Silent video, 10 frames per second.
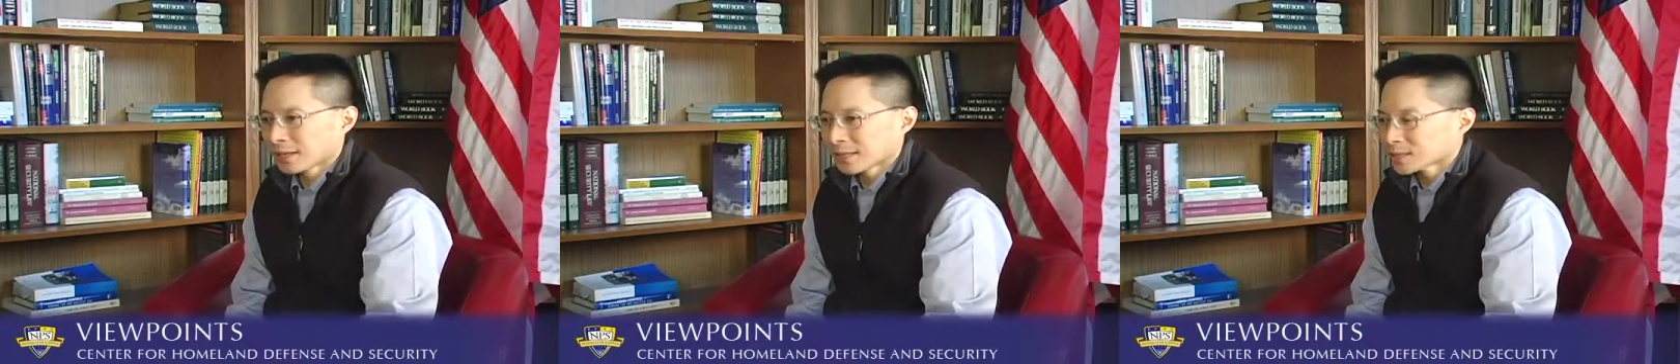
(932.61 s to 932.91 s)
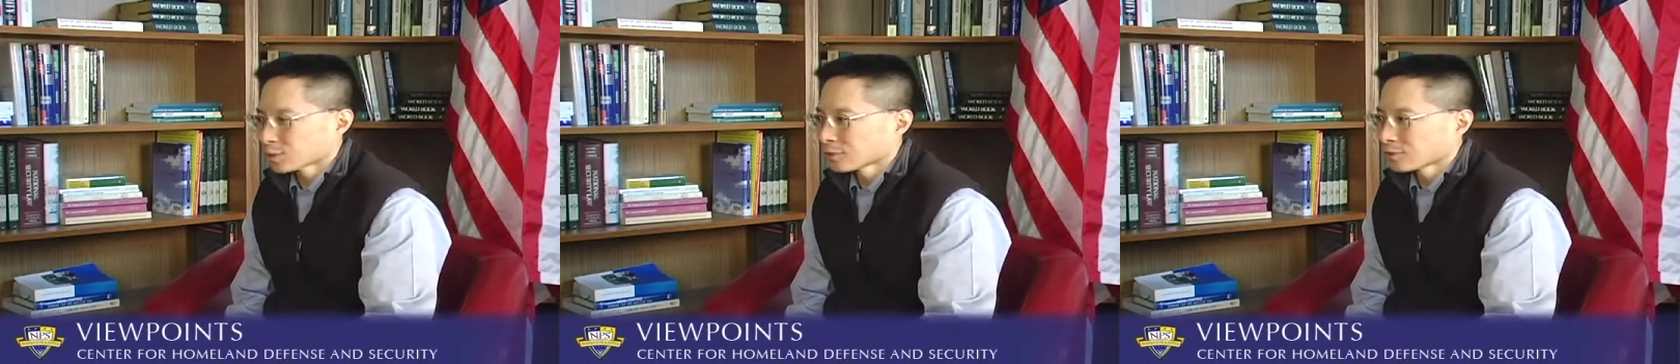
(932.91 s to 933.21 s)

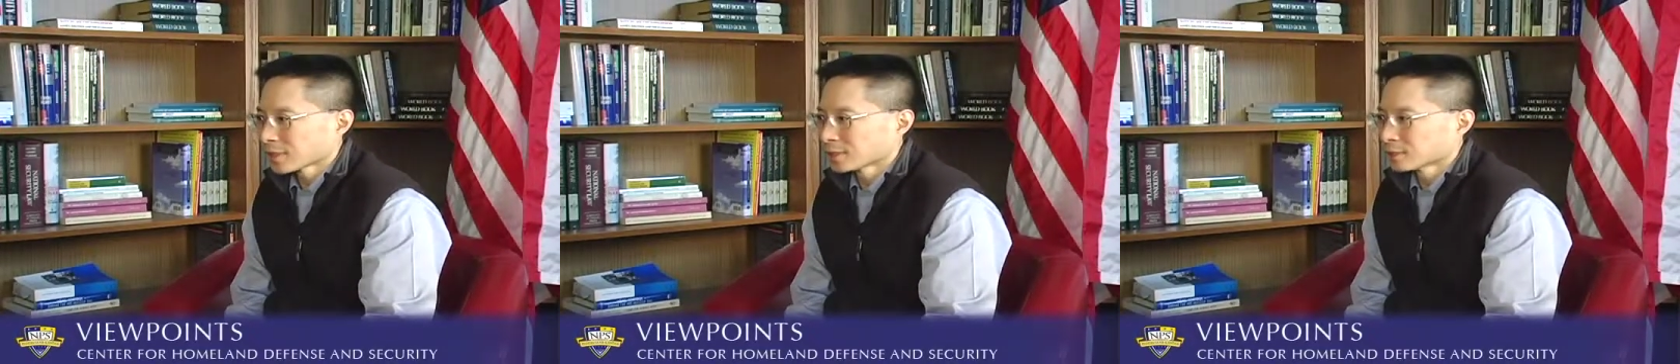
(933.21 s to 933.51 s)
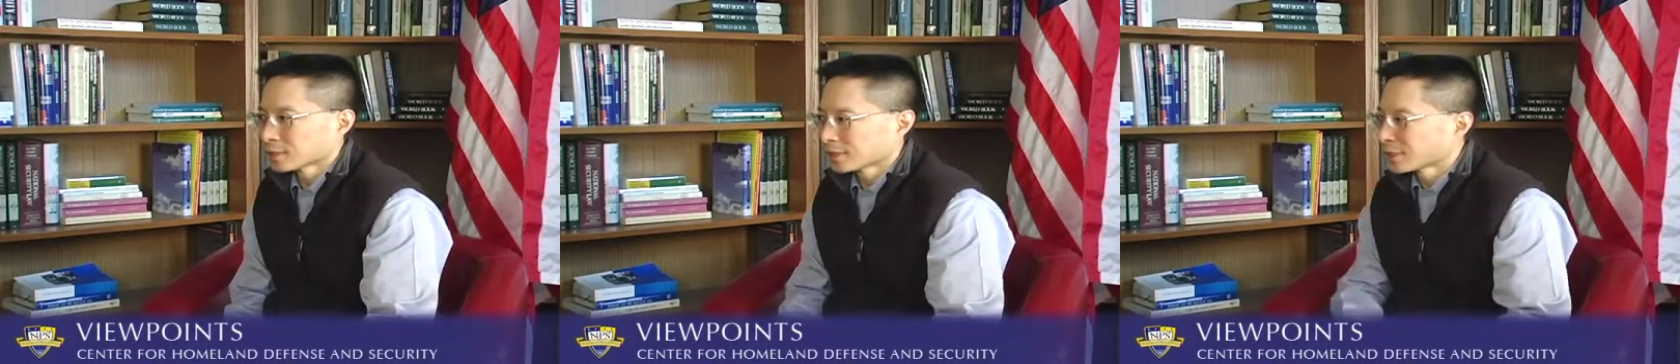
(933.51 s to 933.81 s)
that's sort of what I
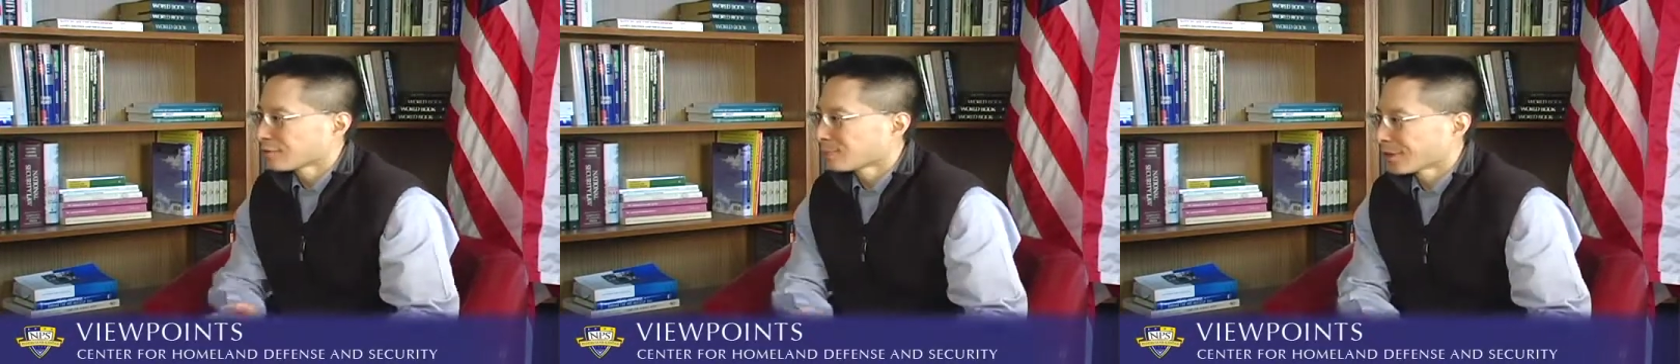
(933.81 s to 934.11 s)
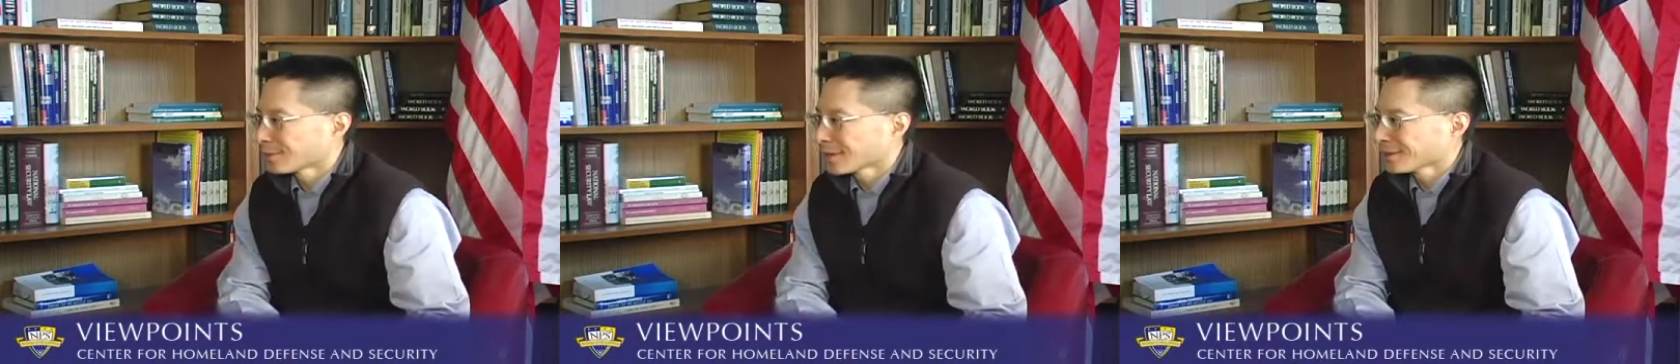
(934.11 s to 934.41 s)
do in a different
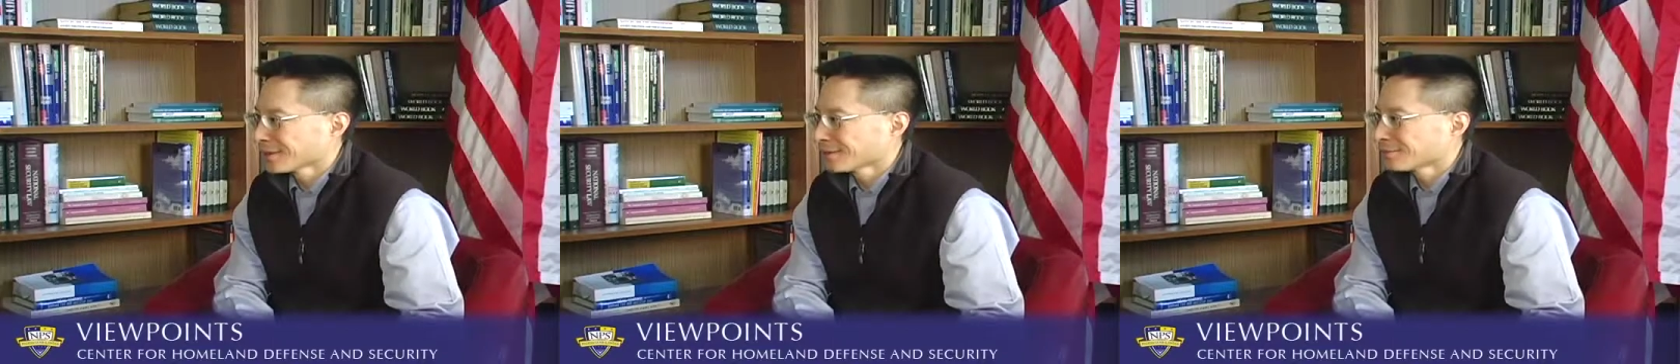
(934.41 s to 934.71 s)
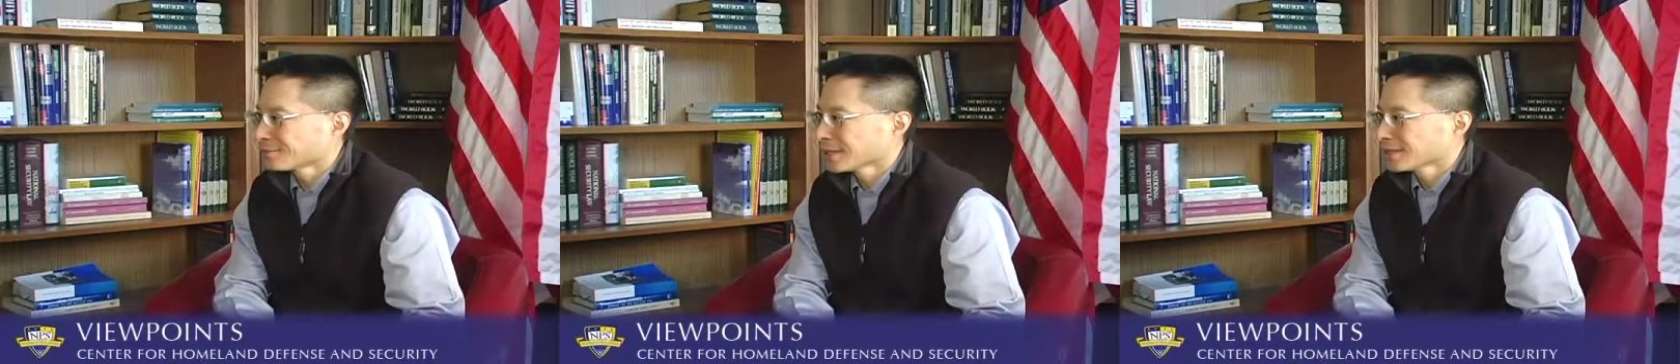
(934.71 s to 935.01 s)
part of my
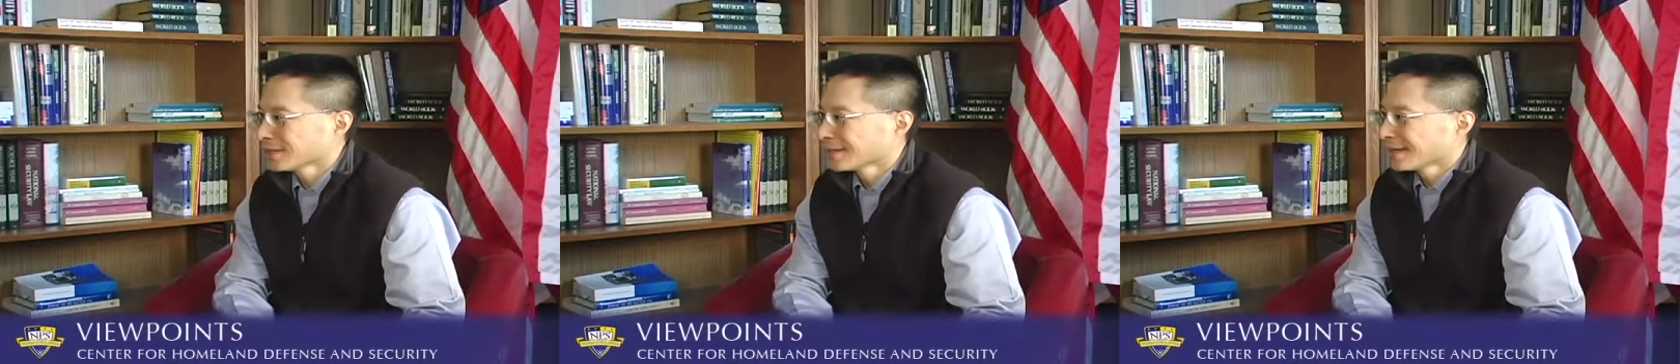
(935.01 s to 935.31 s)
life, right?